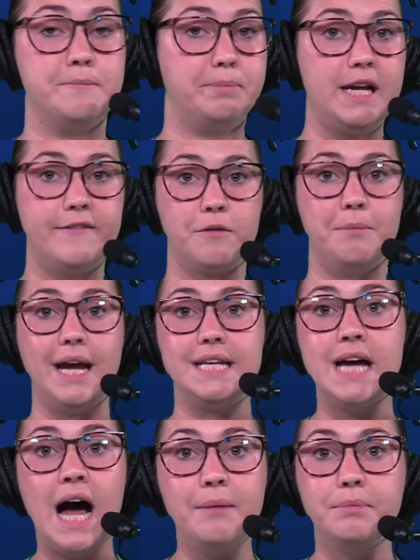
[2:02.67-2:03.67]
and play for Mike
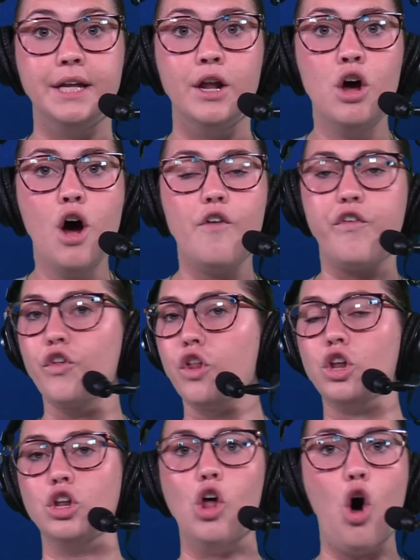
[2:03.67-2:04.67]
Tomlin for the
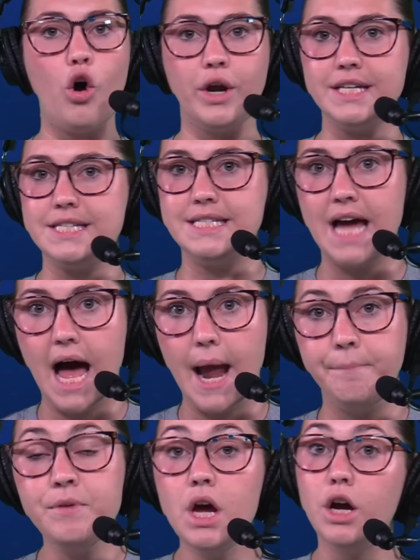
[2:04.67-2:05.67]
longest time.